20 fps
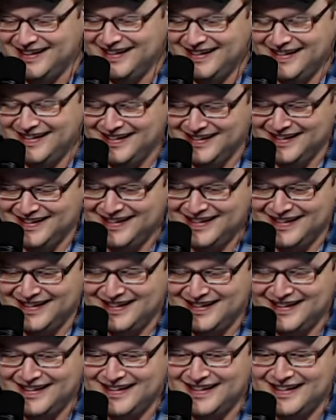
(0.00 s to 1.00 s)

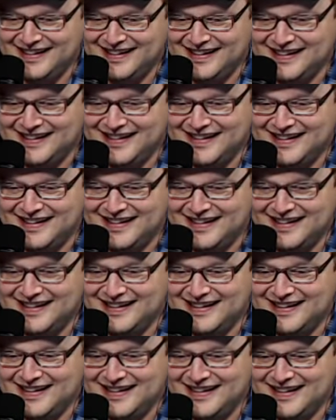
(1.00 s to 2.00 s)

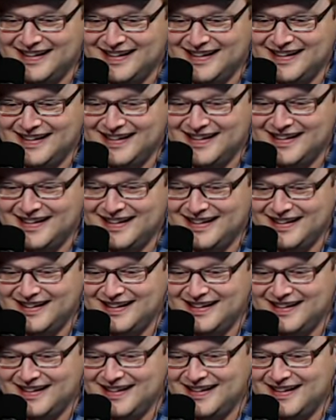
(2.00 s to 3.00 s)

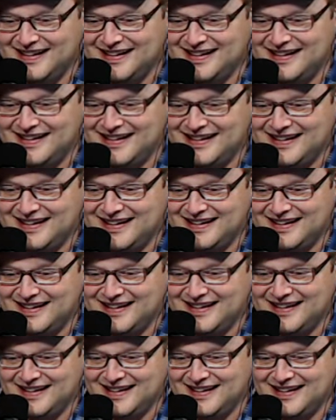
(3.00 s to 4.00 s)

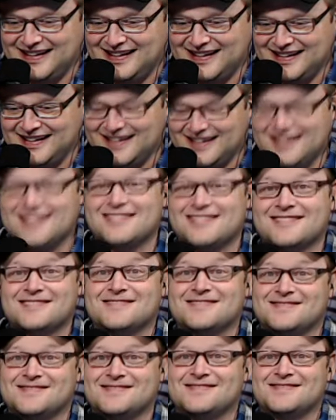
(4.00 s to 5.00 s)

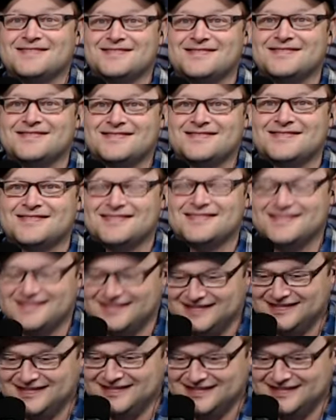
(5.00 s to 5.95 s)
No words are spoken by the person on screen.